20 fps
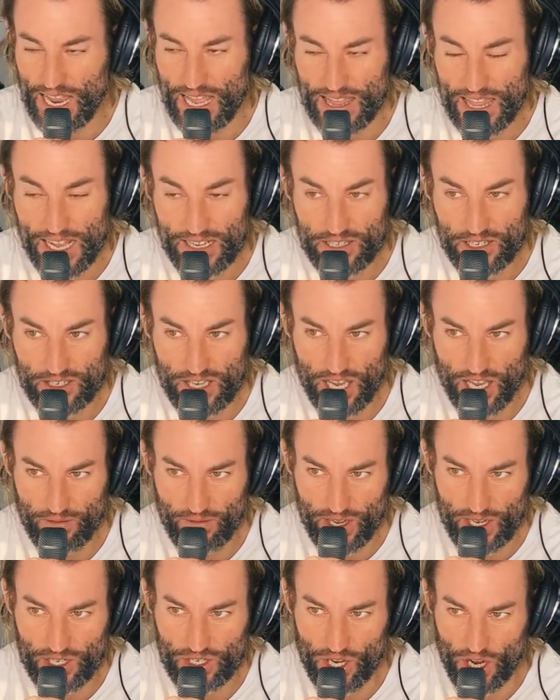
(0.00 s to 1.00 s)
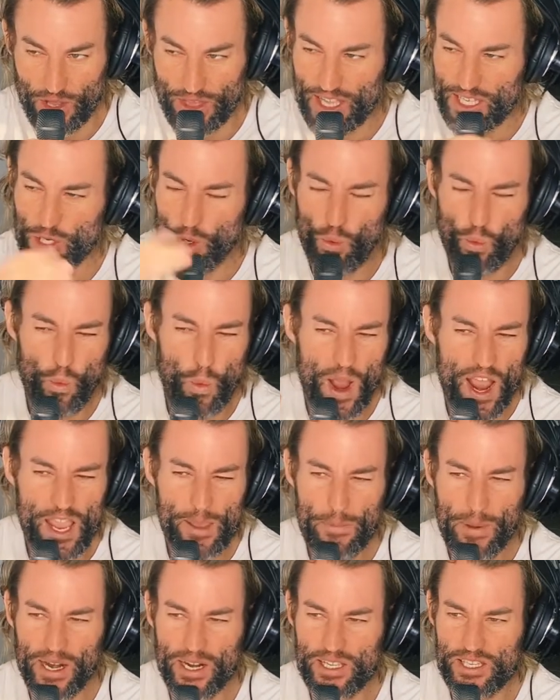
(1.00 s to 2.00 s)
Now, that's a TV show. That's a
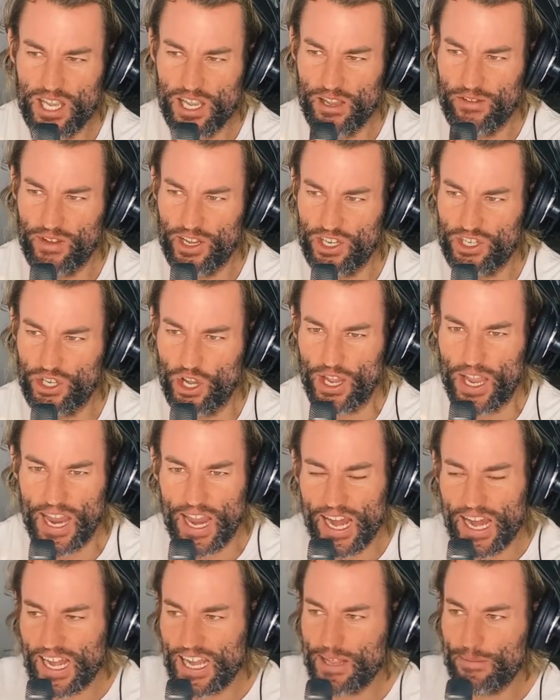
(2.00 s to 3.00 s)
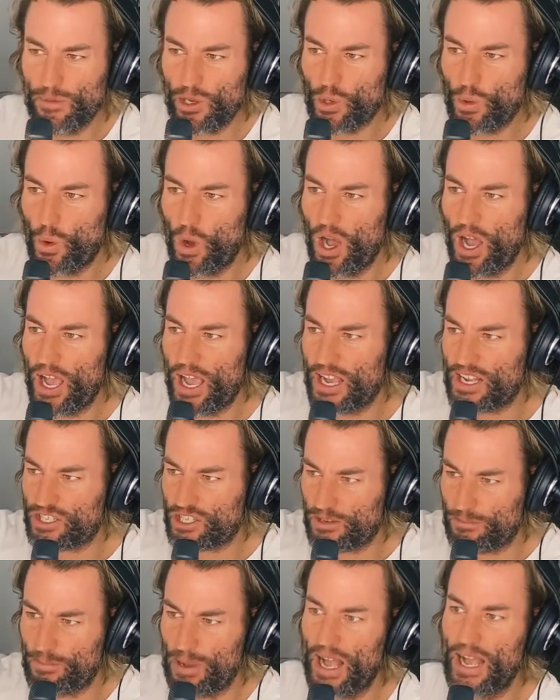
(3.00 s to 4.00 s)
way better TV show. Eddie Maguire
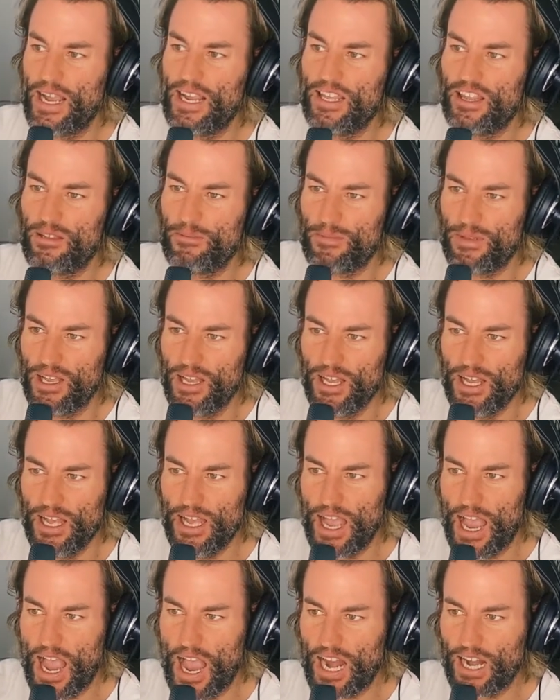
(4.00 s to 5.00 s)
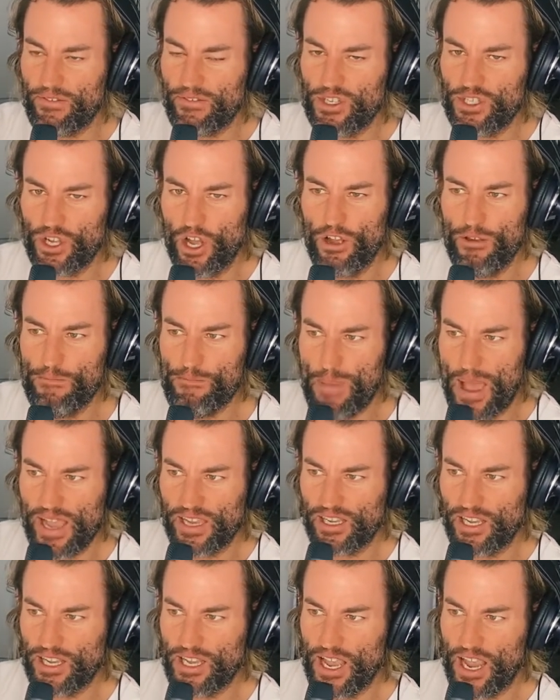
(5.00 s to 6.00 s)
has to pay them out of his own
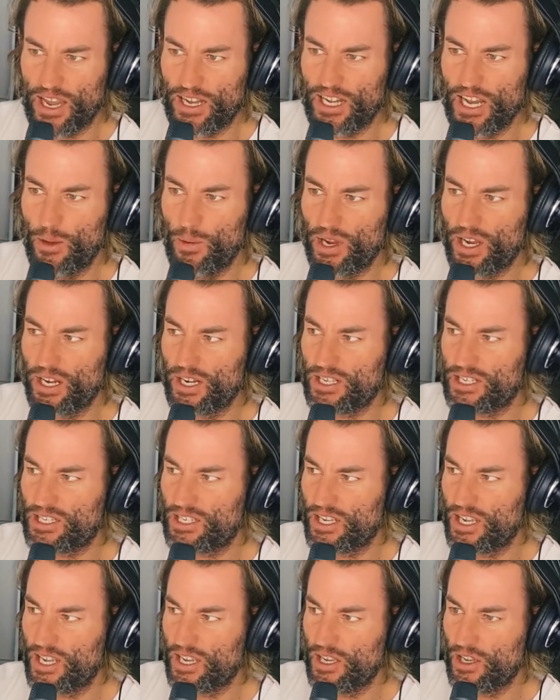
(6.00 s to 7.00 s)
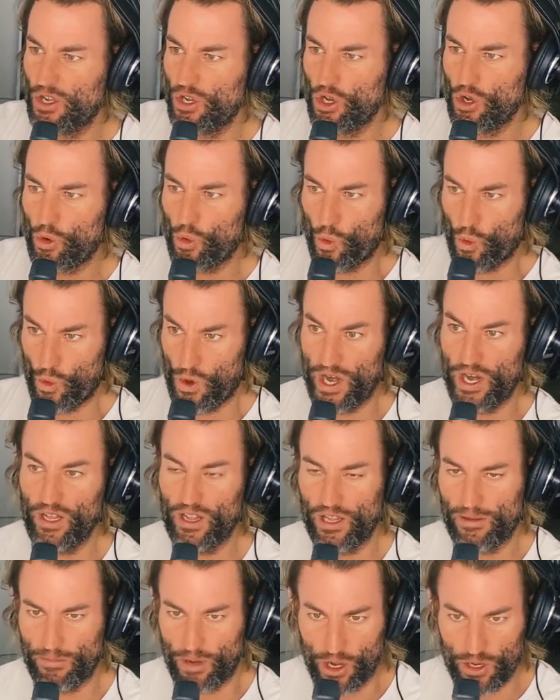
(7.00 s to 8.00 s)
bank account. Now we're going to see
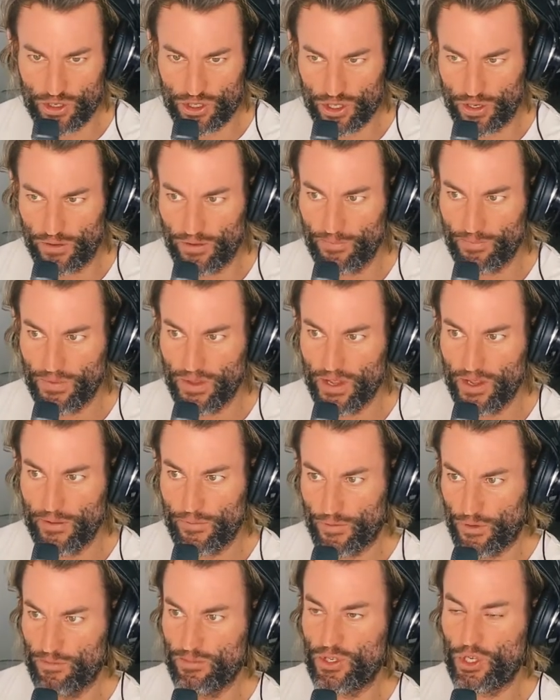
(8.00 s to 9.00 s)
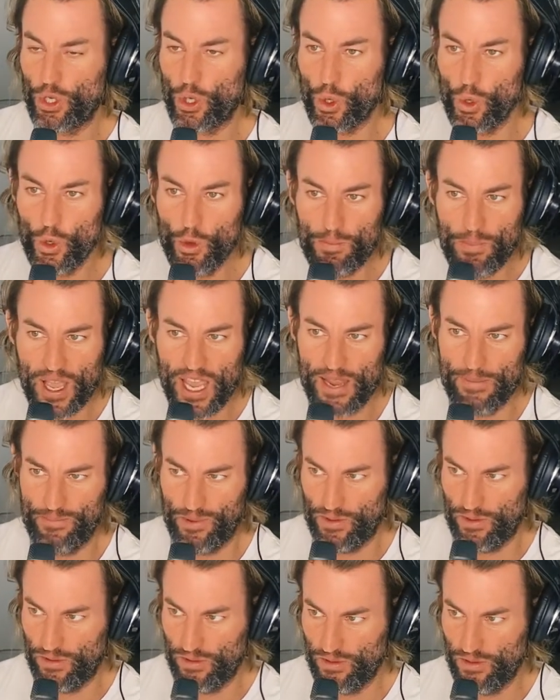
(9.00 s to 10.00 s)
real emotion from two
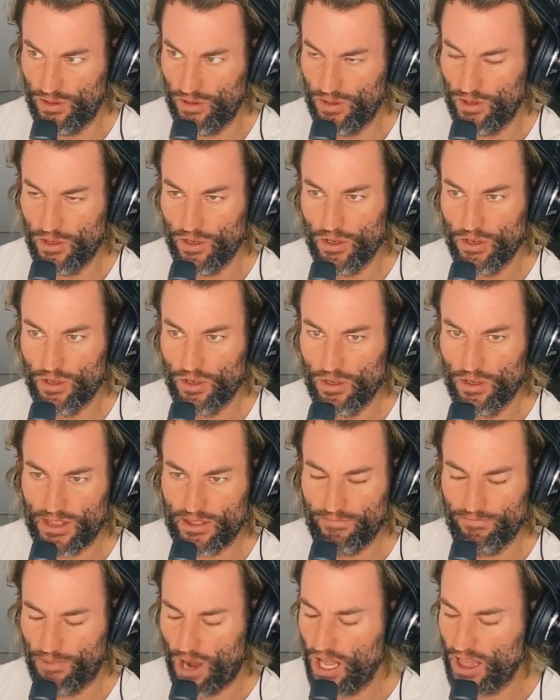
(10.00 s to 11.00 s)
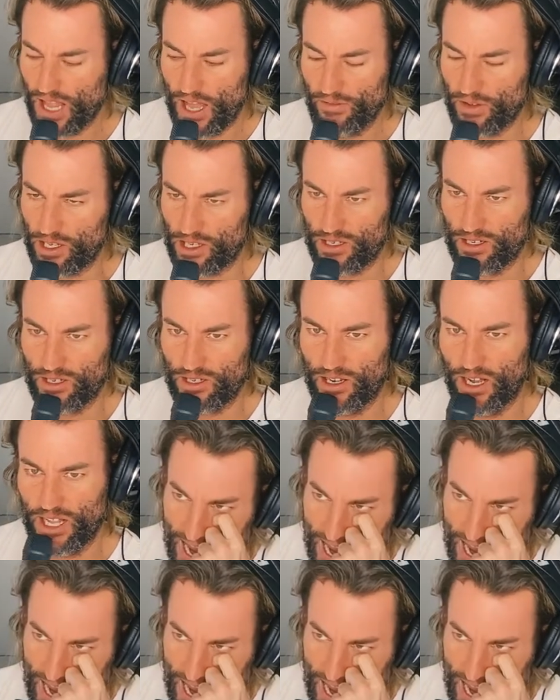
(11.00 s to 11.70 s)
people. I love it.